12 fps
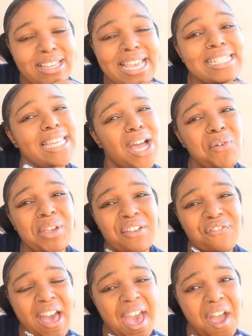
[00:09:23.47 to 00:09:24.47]
Is he gonna
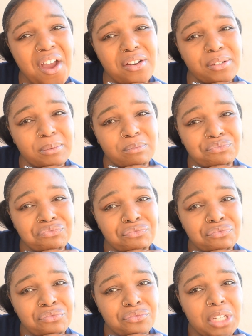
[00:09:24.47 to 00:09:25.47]
get fired?
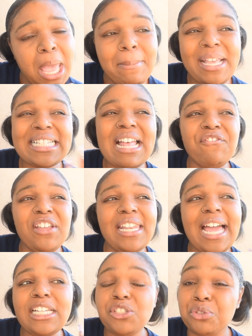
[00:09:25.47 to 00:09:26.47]
Because I feel
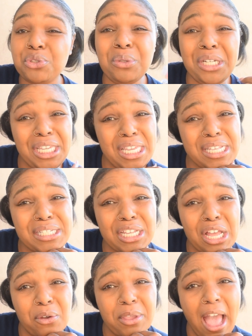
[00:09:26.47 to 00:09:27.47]
like this was 20 years
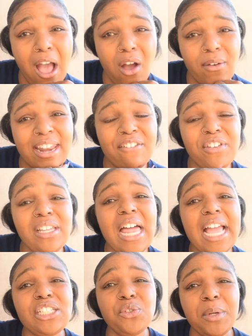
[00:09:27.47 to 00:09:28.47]
ago, y'all. And I feel
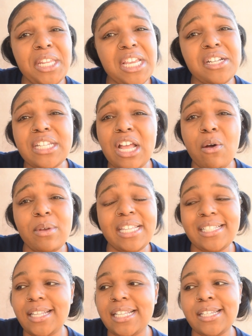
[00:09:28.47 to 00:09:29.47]
like 20 years ago
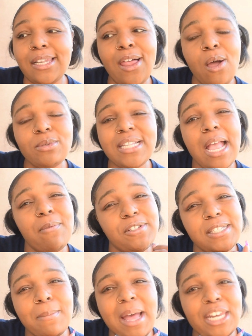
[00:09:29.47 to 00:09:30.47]
is a long time for
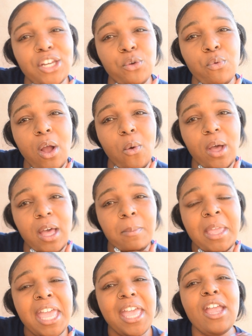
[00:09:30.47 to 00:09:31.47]
somebody to grow up
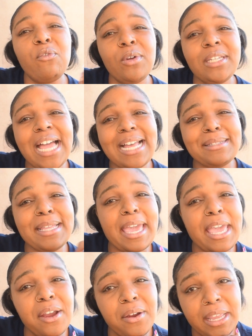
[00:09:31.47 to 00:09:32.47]
and realize the
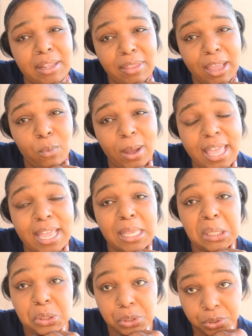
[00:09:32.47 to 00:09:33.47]
error in their
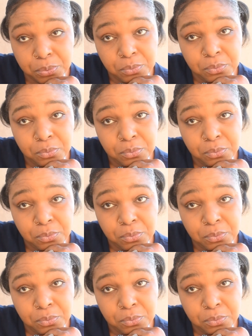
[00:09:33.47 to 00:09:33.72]
ways.